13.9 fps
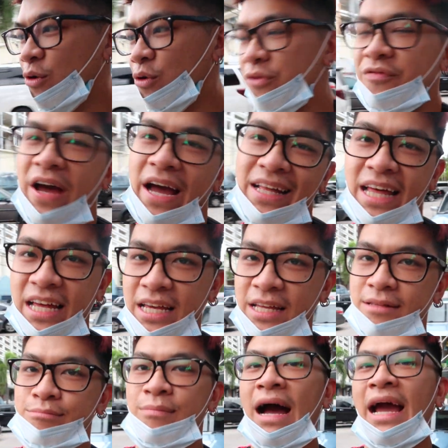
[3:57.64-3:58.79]
a known fact that
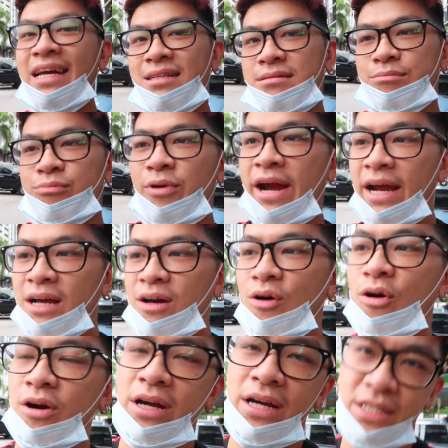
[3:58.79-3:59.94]
it might break
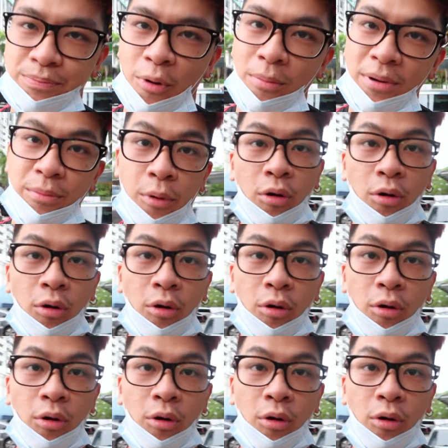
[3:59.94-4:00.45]
or it's probably